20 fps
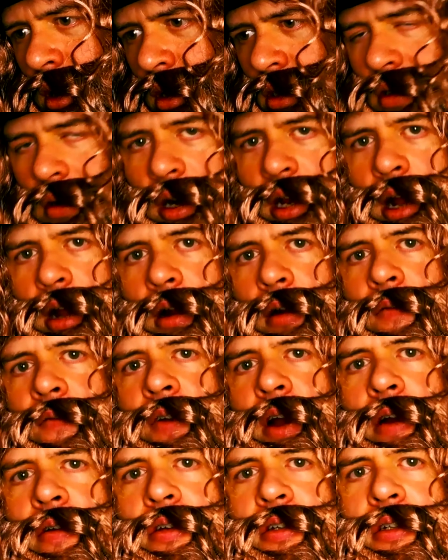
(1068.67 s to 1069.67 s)
So I got out the
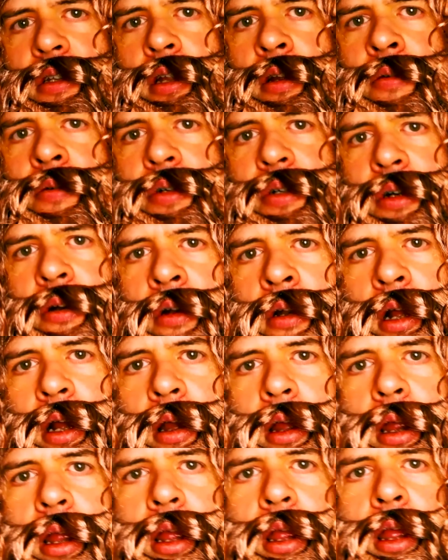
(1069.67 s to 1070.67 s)
fire extinguisher and
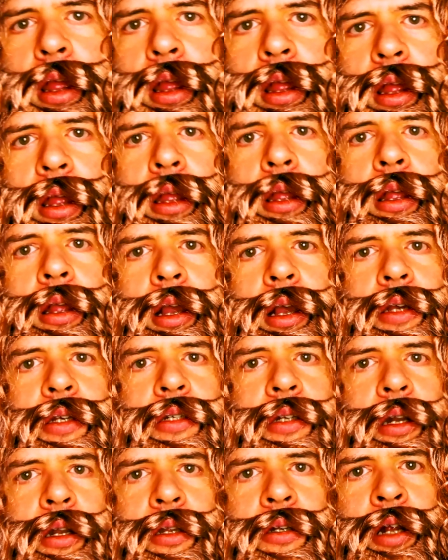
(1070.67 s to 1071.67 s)
I
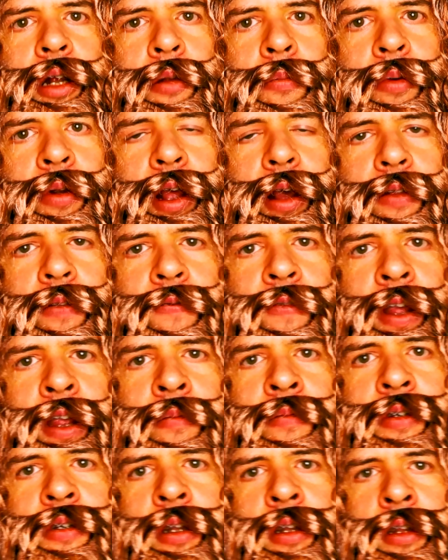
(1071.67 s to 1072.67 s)
started trying to put out
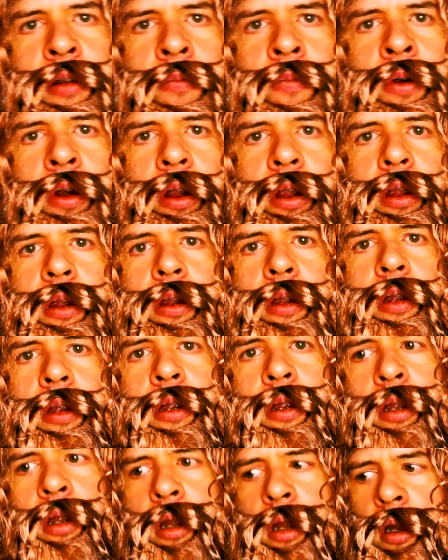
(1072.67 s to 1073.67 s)
flames, and it didn't work.
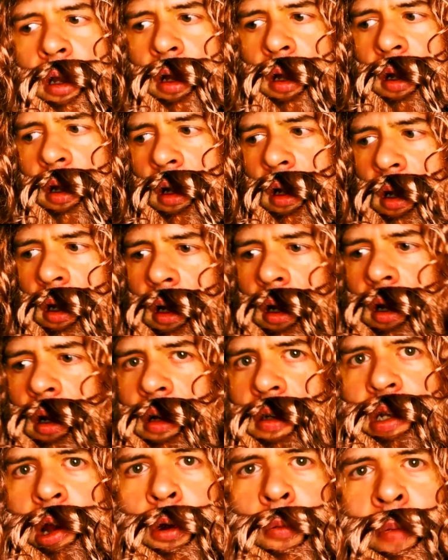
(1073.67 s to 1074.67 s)

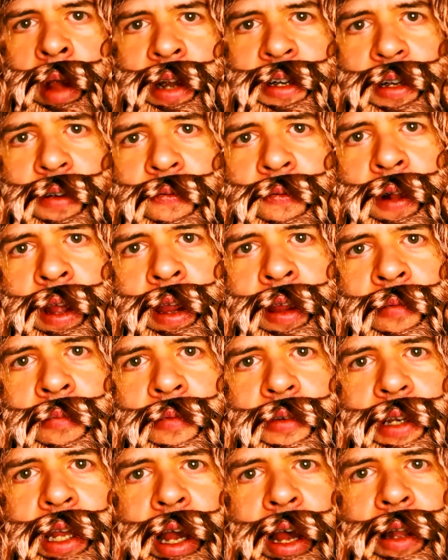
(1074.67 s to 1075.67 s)
Because they were magic
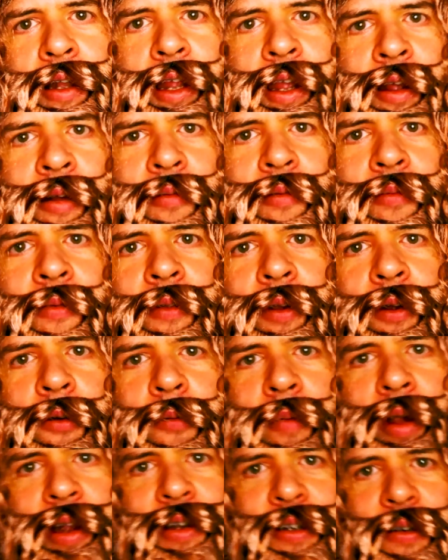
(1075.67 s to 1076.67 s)
flames, goddamn. They were
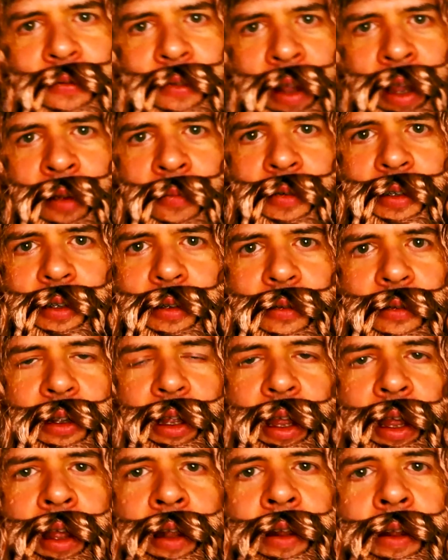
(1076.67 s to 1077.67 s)
magic flames, so
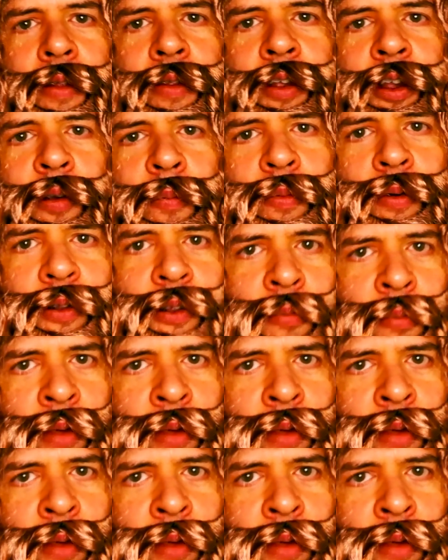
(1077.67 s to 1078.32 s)
nothing could put